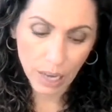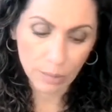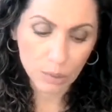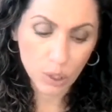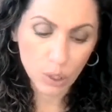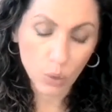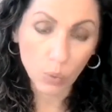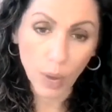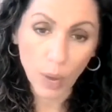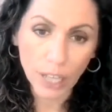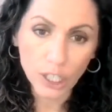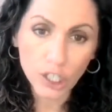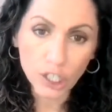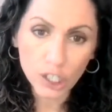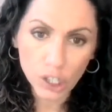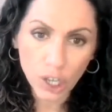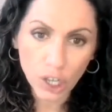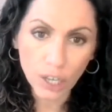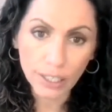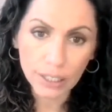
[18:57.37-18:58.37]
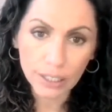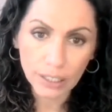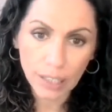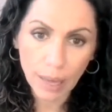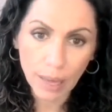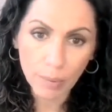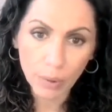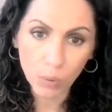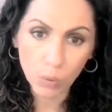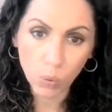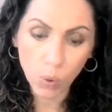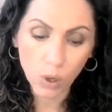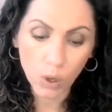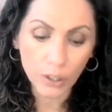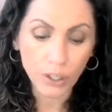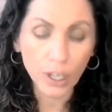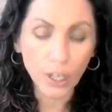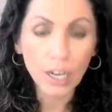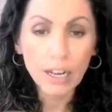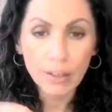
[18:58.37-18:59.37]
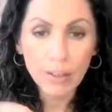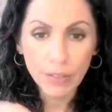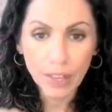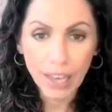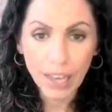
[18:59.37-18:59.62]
So when you're starting the lemon water, the